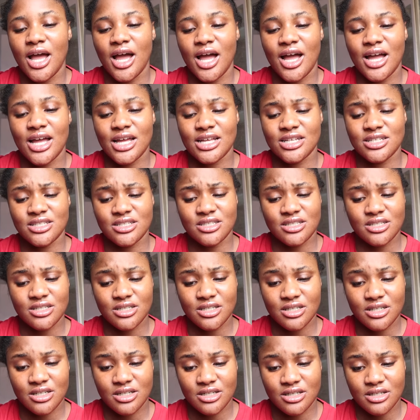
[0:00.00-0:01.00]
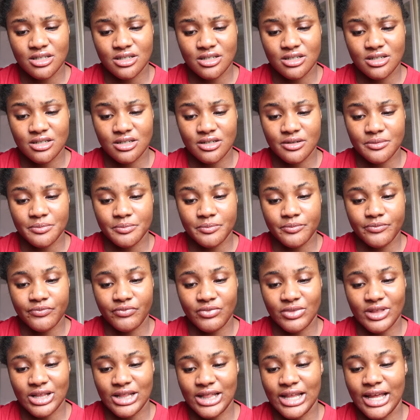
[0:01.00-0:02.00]
And
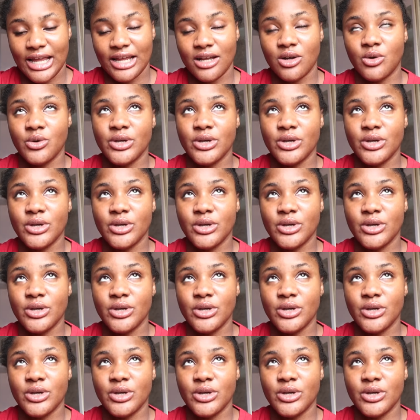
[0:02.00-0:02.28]
like,